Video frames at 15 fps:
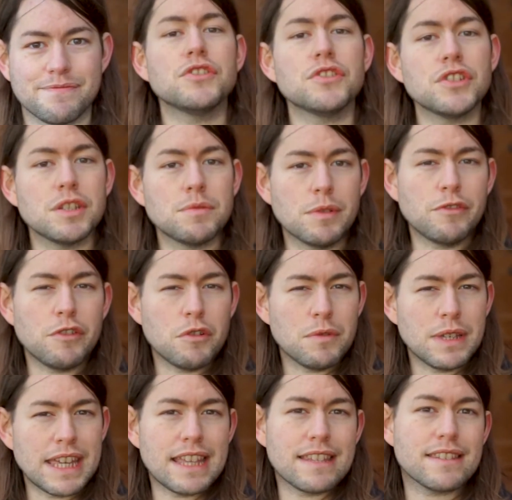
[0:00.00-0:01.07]
Just before
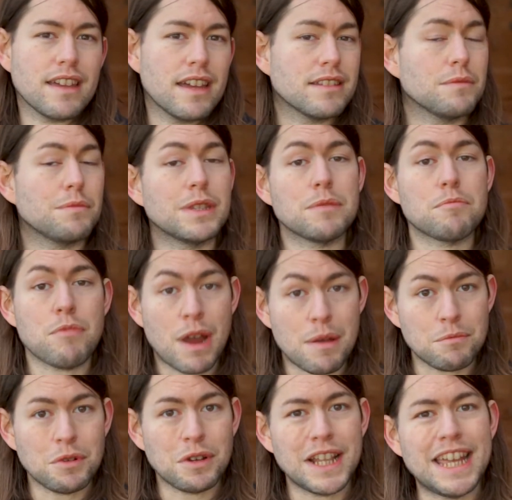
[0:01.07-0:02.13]
we get started with the
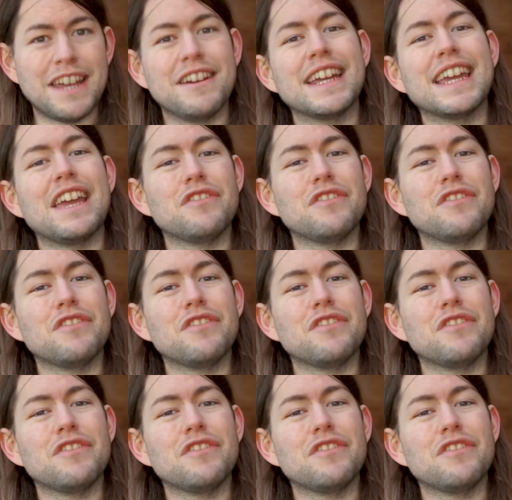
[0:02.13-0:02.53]
bramble clearing,